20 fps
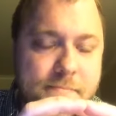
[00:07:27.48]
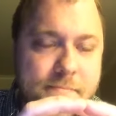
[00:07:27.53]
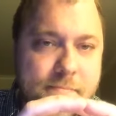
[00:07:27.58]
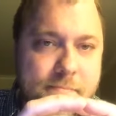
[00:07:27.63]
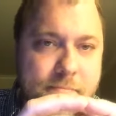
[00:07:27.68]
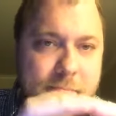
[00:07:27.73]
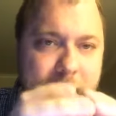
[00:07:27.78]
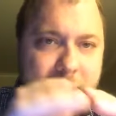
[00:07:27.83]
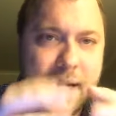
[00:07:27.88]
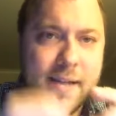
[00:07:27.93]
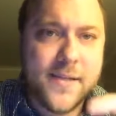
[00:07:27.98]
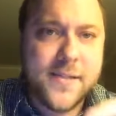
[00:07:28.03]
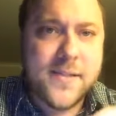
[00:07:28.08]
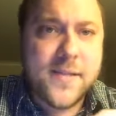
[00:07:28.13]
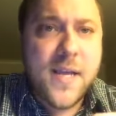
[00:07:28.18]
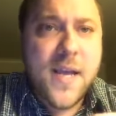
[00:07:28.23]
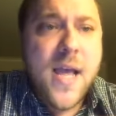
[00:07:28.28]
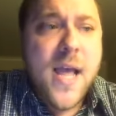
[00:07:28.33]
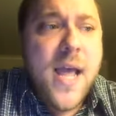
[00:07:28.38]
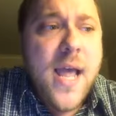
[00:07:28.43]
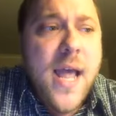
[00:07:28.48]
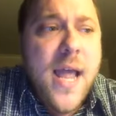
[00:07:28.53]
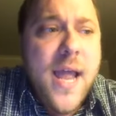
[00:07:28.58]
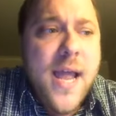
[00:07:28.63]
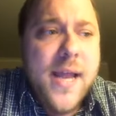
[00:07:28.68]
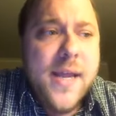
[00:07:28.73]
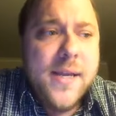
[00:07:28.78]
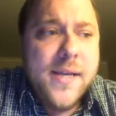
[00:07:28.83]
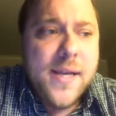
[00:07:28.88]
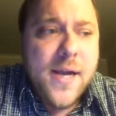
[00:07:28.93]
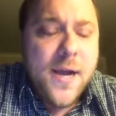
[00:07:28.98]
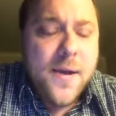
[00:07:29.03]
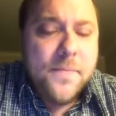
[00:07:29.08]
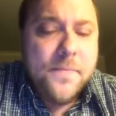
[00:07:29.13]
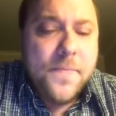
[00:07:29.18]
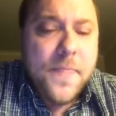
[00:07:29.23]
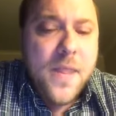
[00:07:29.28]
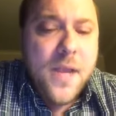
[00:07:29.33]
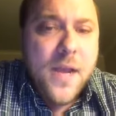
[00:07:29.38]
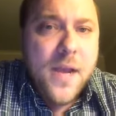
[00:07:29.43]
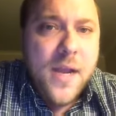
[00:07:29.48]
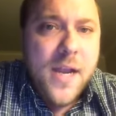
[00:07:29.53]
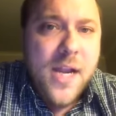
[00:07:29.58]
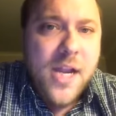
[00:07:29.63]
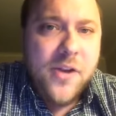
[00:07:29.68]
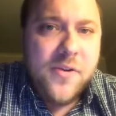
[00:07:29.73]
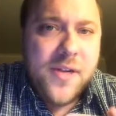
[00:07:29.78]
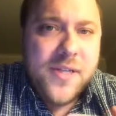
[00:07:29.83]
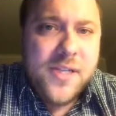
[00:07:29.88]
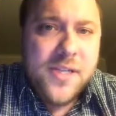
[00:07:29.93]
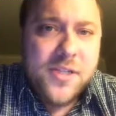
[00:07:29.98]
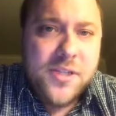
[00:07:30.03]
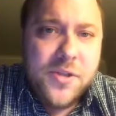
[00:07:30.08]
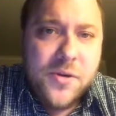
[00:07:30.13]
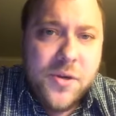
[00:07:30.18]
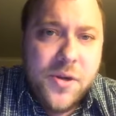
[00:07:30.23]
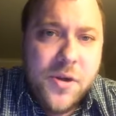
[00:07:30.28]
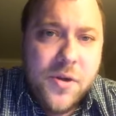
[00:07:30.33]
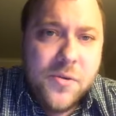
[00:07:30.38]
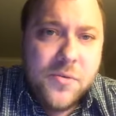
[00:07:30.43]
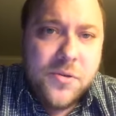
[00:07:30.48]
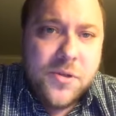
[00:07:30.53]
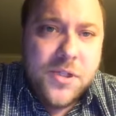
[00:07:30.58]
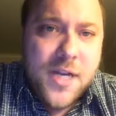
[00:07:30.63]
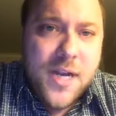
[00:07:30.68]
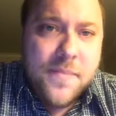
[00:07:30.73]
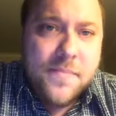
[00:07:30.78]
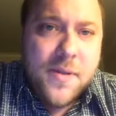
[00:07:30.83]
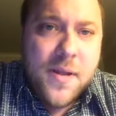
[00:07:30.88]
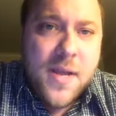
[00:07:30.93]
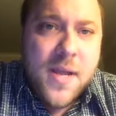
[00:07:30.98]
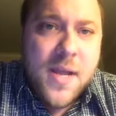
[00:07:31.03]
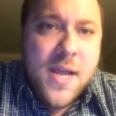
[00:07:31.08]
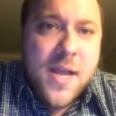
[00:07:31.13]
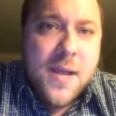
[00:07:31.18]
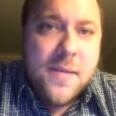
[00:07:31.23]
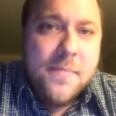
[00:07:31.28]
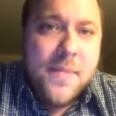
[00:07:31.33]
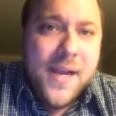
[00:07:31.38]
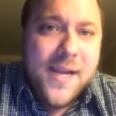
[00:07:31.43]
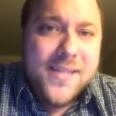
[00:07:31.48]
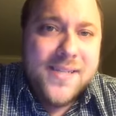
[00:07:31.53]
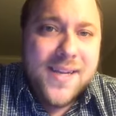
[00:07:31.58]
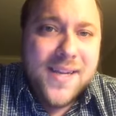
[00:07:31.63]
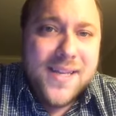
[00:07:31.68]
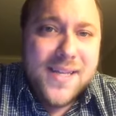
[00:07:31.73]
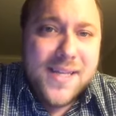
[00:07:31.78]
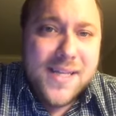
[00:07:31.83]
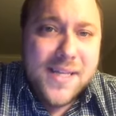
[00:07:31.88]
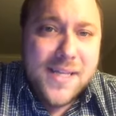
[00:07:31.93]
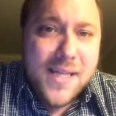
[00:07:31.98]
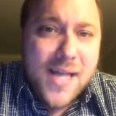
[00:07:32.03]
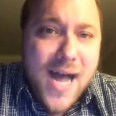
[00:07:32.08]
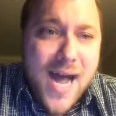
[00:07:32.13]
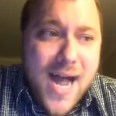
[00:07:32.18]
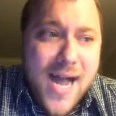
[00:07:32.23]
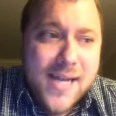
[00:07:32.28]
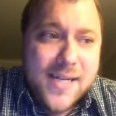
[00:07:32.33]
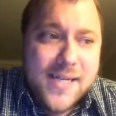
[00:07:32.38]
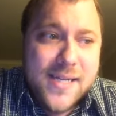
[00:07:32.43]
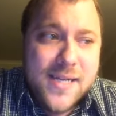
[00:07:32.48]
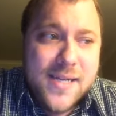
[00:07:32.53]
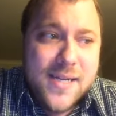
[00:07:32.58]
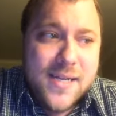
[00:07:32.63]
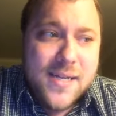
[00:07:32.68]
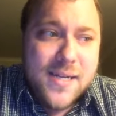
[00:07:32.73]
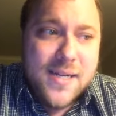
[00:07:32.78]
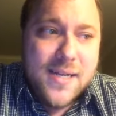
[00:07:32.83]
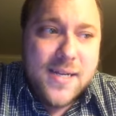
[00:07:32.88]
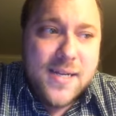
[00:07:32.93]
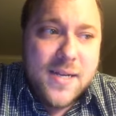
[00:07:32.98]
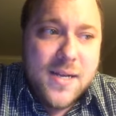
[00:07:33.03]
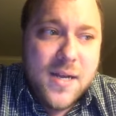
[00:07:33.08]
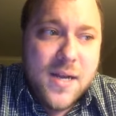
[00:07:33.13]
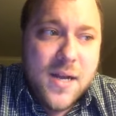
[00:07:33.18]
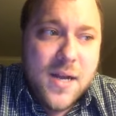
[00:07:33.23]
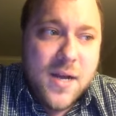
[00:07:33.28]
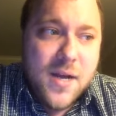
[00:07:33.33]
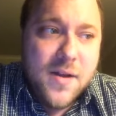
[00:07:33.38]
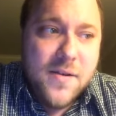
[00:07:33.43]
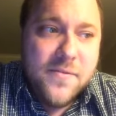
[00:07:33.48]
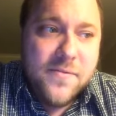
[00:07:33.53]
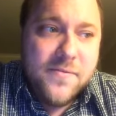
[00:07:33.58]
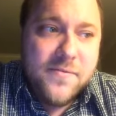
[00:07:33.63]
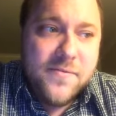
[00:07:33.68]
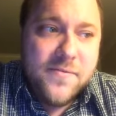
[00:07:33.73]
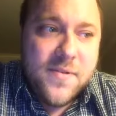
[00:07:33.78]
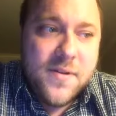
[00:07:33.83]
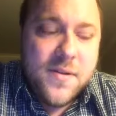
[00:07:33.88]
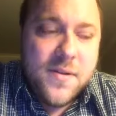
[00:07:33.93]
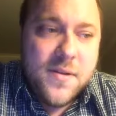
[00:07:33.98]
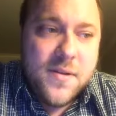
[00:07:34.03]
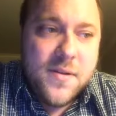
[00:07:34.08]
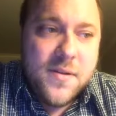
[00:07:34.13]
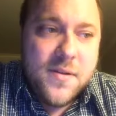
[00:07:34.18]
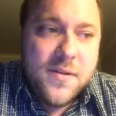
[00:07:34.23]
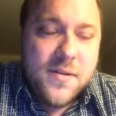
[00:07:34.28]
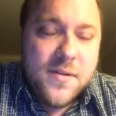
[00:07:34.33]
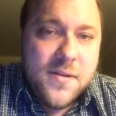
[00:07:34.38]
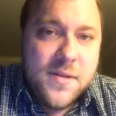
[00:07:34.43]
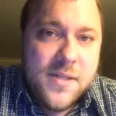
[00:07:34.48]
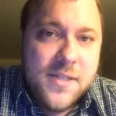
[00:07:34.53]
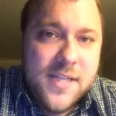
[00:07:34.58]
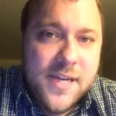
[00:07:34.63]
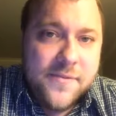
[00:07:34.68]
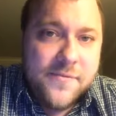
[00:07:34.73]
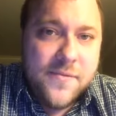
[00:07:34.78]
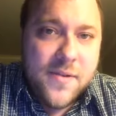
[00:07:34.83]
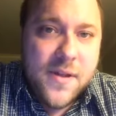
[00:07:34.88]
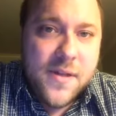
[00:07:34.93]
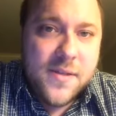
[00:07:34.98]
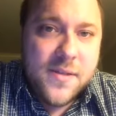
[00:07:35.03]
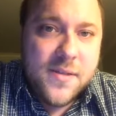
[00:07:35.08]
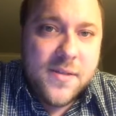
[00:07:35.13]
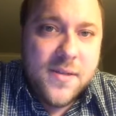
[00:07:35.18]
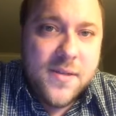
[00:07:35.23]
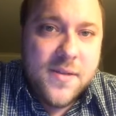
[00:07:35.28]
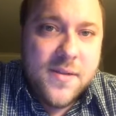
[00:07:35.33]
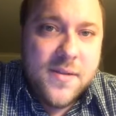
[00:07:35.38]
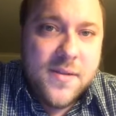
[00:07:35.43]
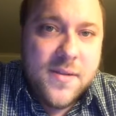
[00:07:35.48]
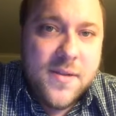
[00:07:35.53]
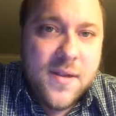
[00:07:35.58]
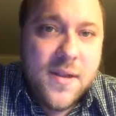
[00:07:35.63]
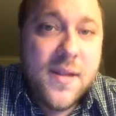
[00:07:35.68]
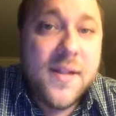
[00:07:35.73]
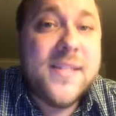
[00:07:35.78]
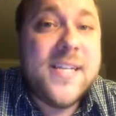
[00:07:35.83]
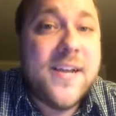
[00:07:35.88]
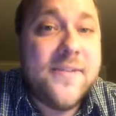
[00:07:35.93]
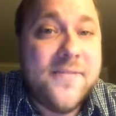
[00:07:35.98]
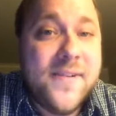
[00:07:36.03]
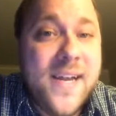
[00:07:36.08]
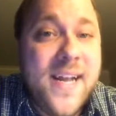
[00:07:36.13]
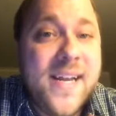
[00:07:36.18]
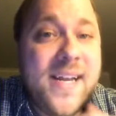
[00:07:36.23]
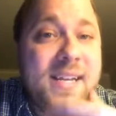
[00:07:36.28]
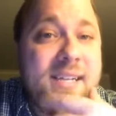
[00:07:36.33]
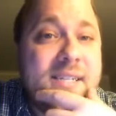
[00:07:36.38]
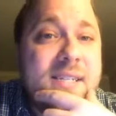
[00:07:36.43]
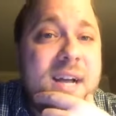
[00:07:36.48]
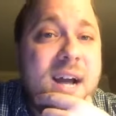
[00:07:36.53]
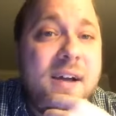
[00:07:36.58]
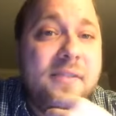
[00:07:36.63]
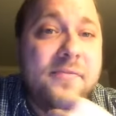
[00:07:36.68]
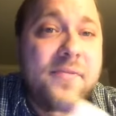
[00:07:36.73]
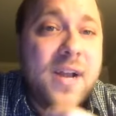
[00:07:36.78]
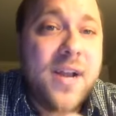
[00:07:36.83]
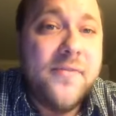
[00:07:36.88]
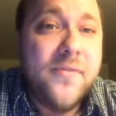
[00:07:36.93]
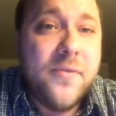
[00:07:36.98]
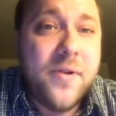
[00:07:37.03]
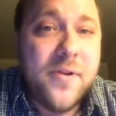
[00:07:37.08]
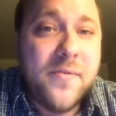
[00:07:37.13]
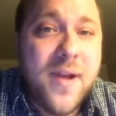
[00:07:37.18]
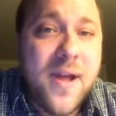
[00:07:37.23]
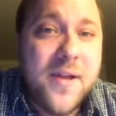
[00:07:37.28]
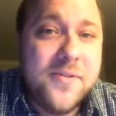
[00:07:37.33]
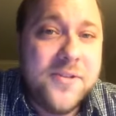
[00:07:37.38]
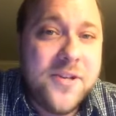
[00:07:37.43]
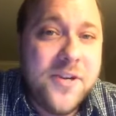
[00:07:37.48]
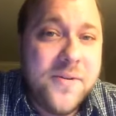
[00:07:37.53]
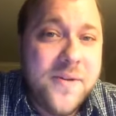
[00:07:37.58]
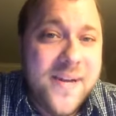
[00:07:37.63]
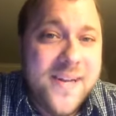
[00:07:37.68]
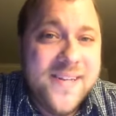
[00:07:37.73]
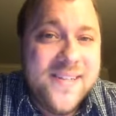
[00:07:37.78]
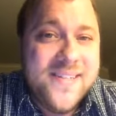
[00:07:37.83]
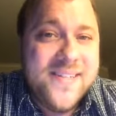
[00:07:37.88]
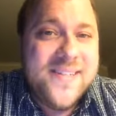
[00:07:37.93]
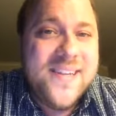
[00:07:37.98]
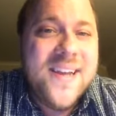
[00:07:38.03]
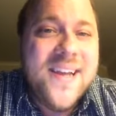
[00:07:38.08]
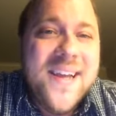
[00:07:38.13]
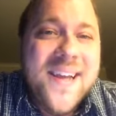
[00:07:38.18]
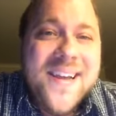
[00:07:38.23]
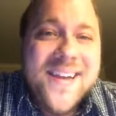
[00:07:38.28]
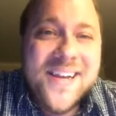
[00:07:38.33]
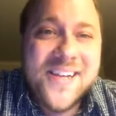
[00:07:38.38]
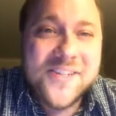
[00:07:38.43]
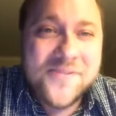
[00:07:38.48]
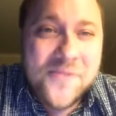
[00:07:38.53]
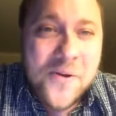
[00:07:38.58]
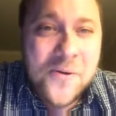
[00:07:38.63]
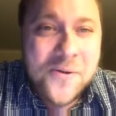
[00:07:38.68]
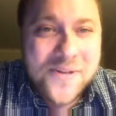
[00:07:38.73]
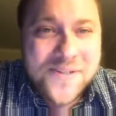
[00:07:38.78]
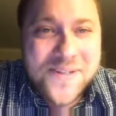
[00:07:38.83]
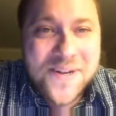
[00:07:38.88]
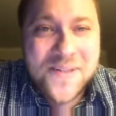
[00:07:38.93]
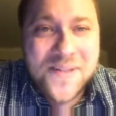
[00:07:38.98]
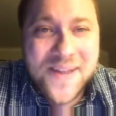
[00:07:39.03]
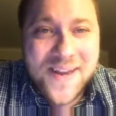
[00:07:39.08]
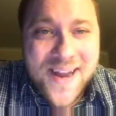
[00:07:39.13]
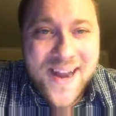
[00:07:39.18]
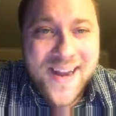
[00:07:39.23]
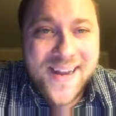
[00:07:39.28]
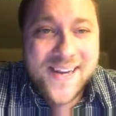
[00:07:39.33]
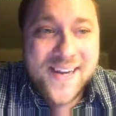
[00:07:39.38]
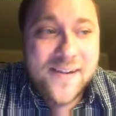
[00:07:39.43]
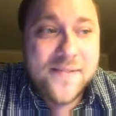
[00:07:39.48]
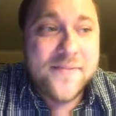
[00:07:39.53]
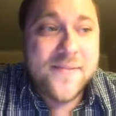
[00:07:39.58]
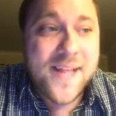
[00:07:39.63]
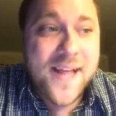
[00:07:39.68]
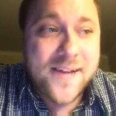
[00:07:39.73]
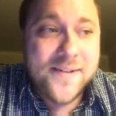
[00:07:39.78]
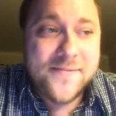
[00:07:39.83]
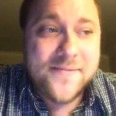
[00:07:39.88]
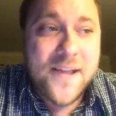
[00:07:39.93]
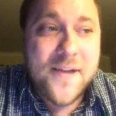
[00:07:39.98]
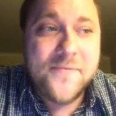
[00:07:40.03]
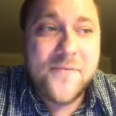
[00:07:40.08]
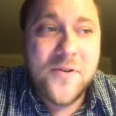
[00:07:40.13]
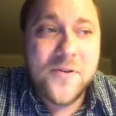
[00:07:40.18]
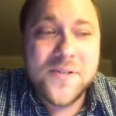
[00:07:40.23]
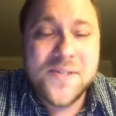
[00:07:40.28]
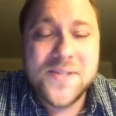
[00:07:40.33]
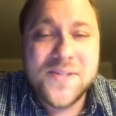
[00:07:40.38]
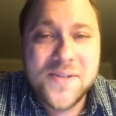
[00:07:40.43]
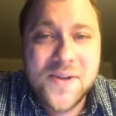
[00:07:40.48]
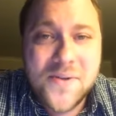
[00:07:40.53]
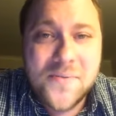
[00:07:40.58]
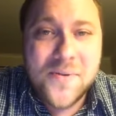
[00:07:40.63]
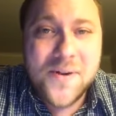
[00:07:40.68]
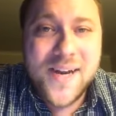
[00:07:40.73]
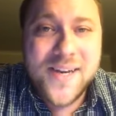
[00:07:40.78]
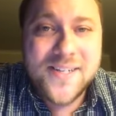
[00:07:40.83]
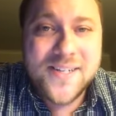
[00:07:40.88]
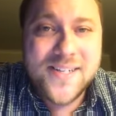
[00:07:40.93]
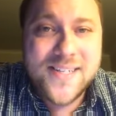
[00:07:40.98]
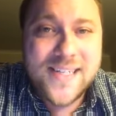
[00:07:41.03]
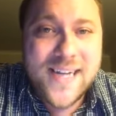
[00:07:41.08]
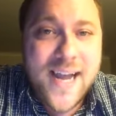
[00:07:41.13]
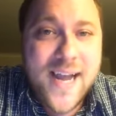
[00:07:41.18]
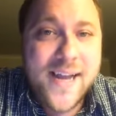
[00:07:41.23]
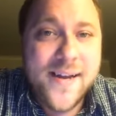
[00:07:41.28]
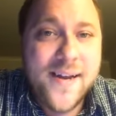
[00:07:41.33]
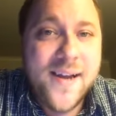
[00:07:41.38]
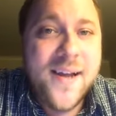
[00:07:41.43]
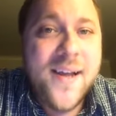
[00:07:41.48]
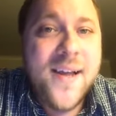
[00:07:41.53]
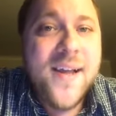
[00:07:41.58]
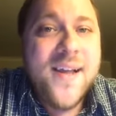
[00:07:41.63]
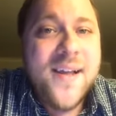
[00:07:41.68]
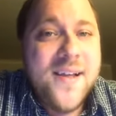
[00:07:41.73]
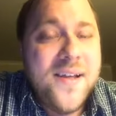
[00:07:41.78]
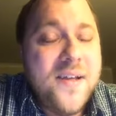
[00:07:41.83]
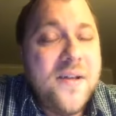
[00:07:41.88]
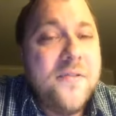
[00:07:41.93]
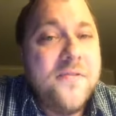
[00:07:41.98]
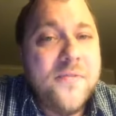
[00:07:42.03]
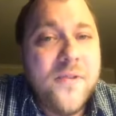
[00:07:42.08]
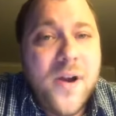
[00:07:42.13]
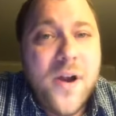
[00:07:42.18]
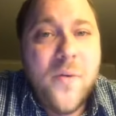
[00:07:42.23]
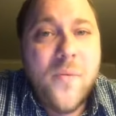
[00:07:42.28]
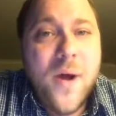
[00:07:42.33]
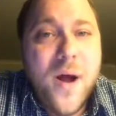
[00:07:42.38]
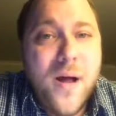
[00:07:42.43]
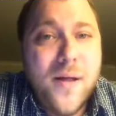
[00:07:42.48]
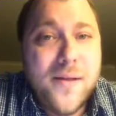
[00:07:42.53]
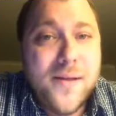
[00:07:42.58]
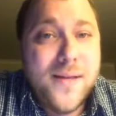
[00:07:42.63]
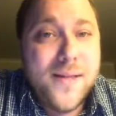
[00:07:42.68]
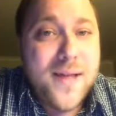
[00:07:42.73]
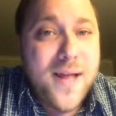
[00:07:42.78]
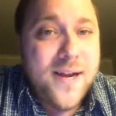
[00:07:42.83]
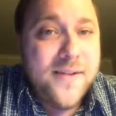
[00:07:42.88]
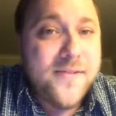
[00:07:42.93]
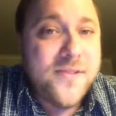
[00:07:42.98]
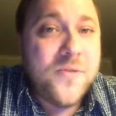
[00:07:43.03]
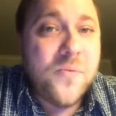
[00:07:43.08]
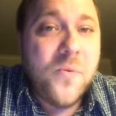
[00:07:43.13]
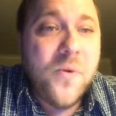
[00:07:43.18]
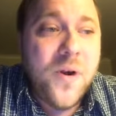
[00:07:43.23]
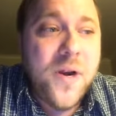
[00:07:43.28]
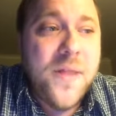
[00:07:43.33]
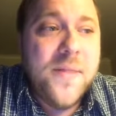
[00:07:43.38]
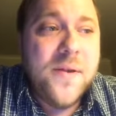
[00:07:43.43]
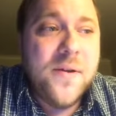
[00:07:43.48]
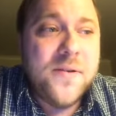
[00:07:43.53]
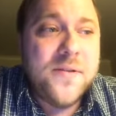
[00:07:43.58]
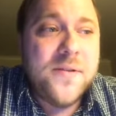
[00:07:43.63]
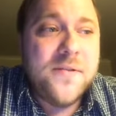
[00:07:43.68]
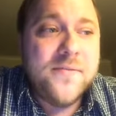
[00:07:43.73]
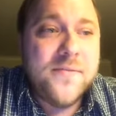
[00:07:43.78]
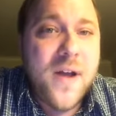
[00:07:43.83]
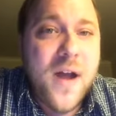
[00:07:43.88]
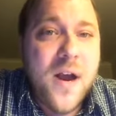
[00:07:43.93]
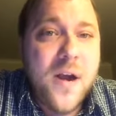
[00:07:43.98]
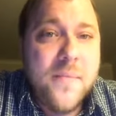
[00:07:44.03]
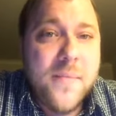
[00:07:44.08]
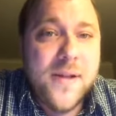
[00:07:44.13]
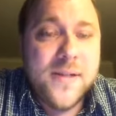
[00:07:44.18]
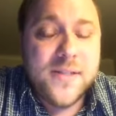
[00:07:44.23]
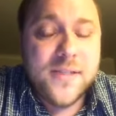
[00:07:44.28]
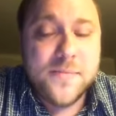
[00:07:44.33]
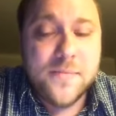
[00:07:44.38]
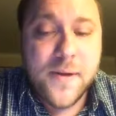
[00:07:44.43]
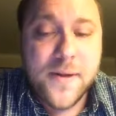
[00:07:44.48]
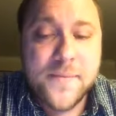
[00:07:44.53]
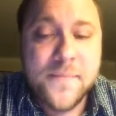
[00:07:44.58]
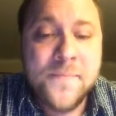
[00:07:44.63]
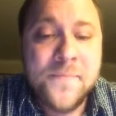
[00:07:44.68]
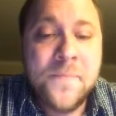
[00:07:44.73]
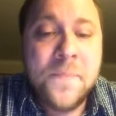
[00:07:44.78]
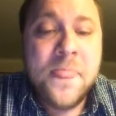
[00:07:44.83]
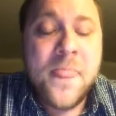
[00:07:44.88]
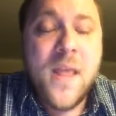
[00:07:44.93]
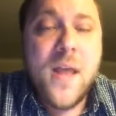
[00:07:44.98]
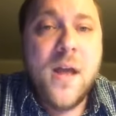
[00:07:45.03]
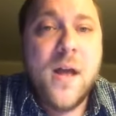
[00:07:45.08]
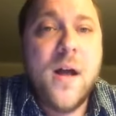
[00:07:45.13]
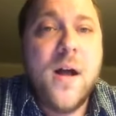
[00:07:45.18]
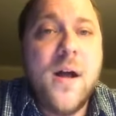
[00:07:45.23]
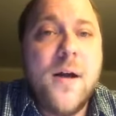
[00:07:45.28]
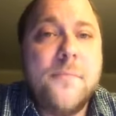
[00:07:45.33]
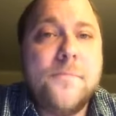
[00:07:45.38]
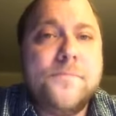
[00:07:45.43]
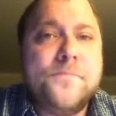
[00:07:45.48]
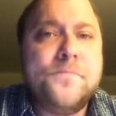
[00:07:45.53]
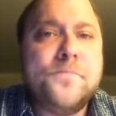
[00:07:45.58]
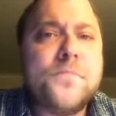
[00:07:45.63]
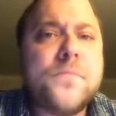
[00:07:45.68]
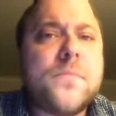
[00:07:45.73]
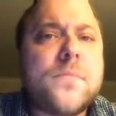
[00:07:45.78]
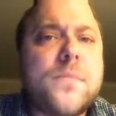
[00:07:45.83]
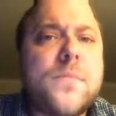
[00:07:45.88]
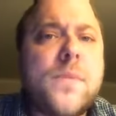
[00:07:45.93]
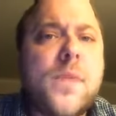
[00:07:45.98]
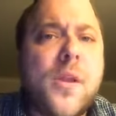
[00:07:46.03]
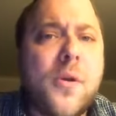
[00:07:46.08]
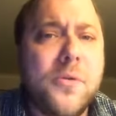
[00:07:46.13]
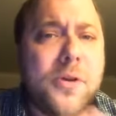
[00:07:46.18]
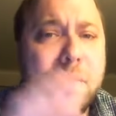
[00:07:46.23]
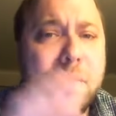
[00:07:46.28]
piece. And um, increasing student ownership makes a lot of difference. Uh, Tiffany, it is tough when everyone around you is is focused on the negative. That, that focuses on what I just said uh, very well, and a lot of us work in those environments. But um, when you